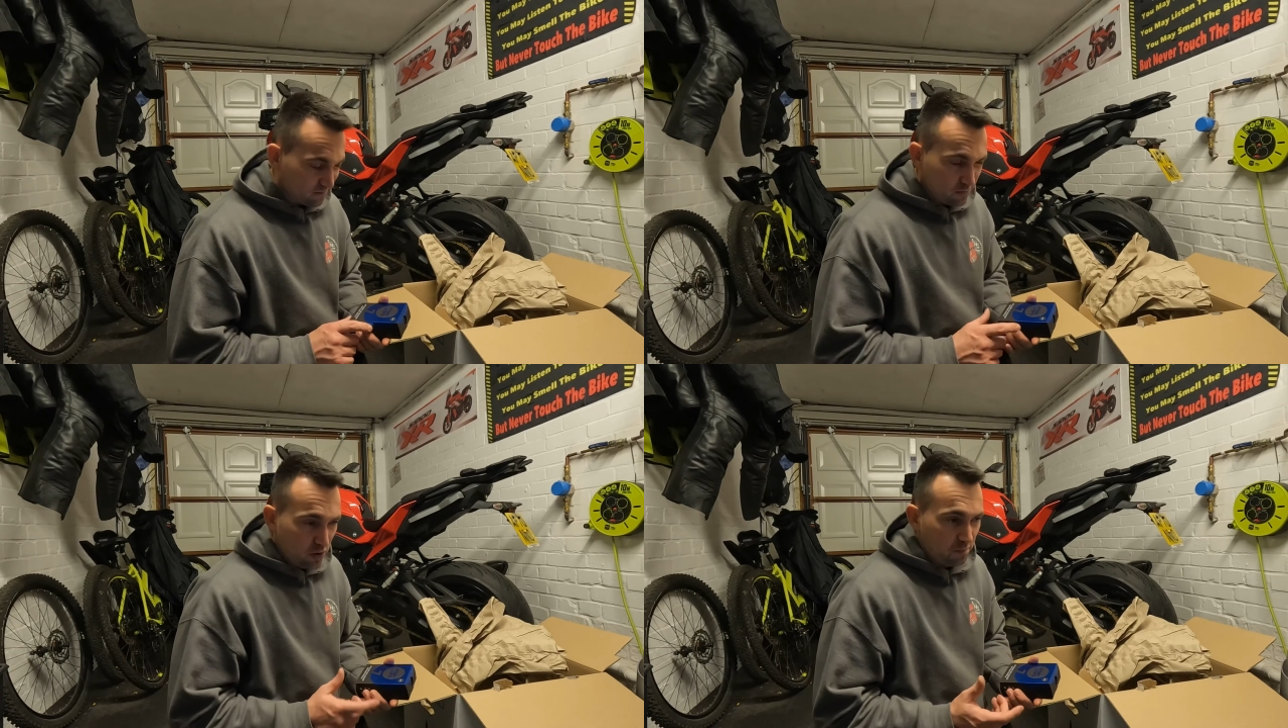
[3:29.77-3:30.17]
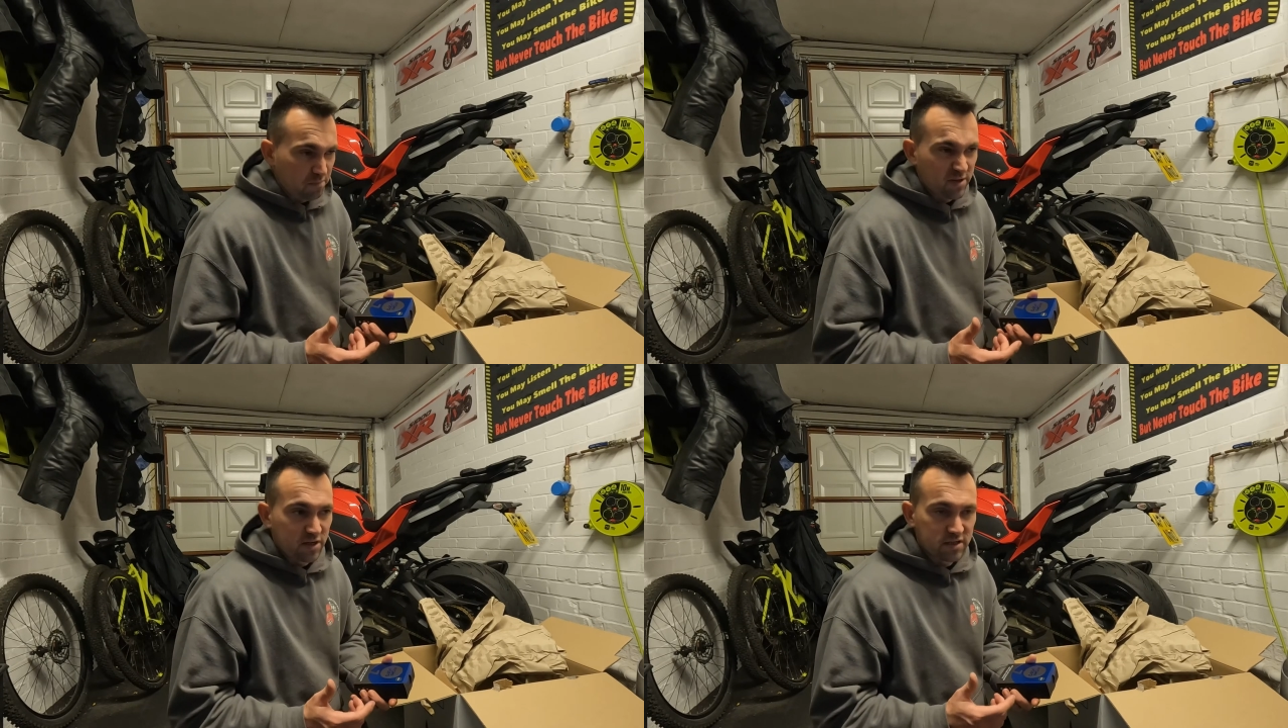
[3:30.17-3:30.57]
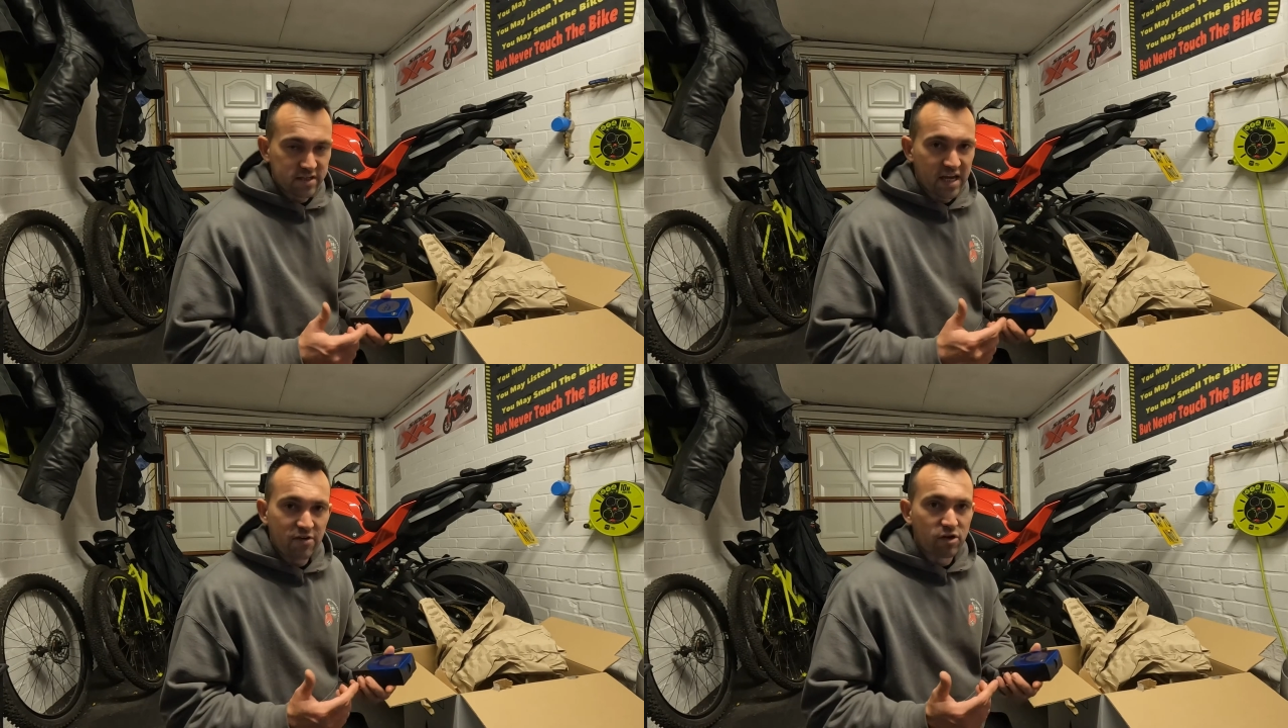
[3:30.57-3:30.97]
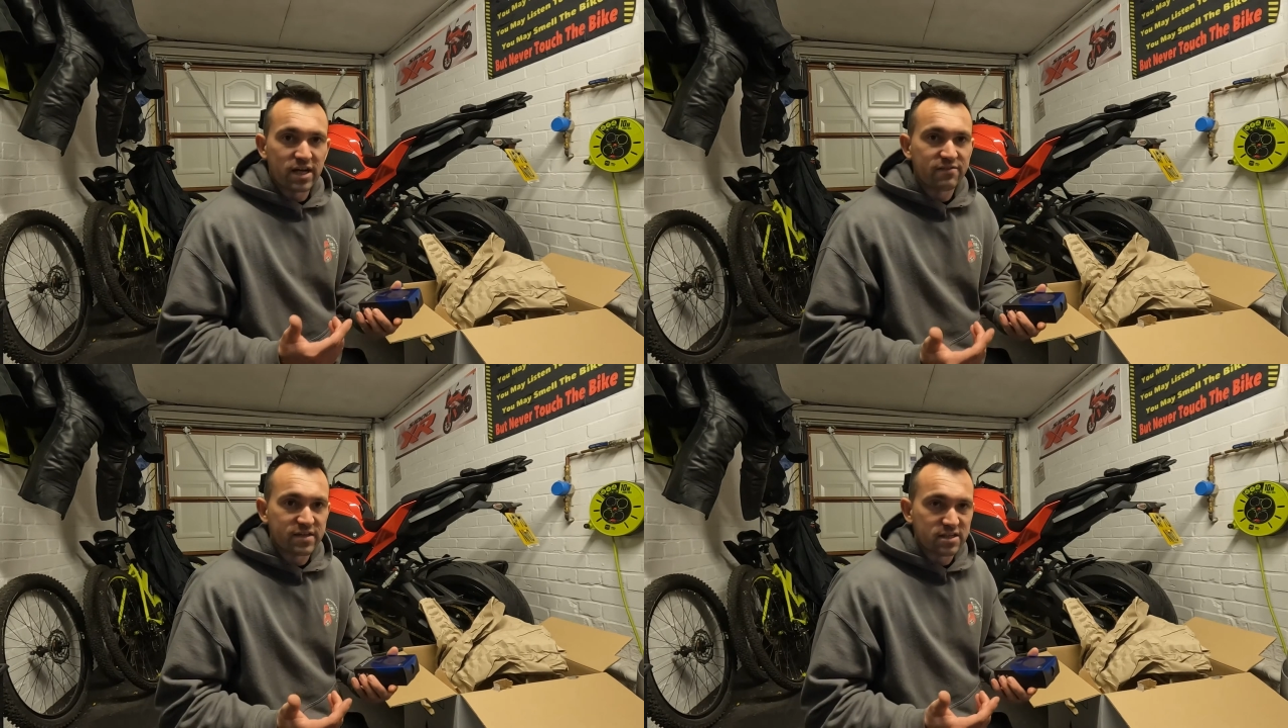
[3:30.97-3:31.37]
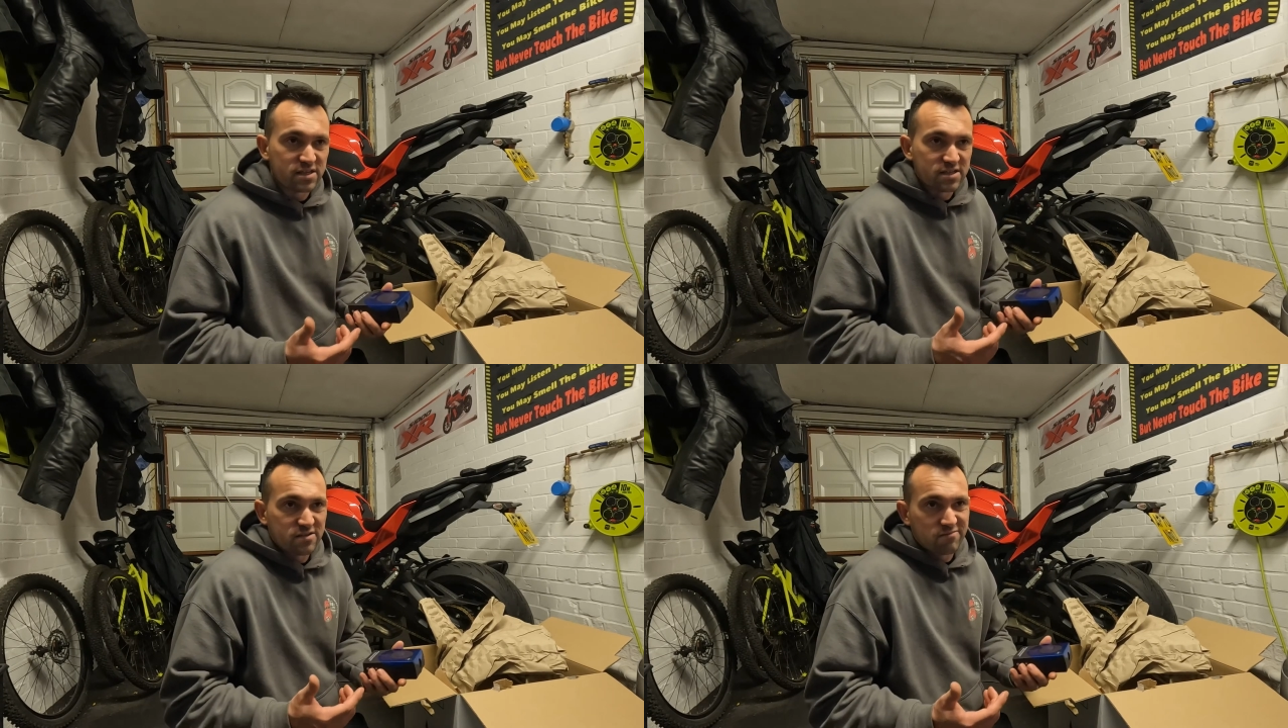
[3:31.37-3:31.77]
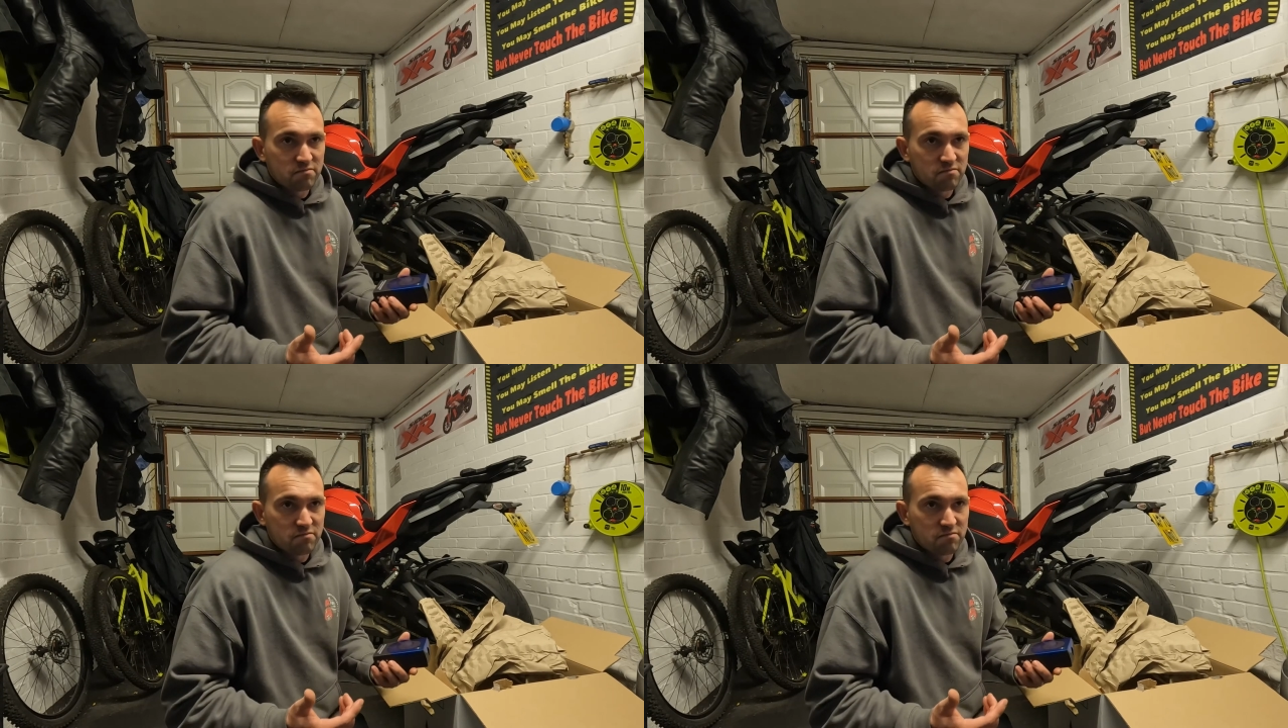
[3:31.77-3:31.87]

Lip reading: Not because the area I live in's